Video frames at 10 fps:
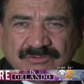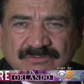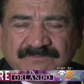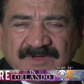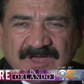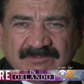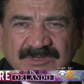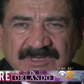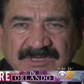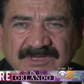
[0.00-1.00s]
Seddique
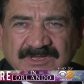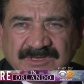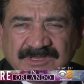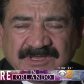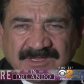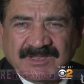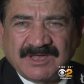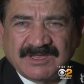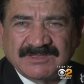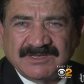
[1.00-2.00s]
Mateen, who is from
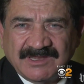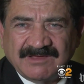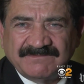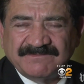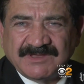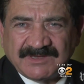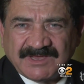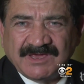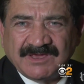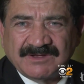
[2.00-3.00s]
Afghanistan, says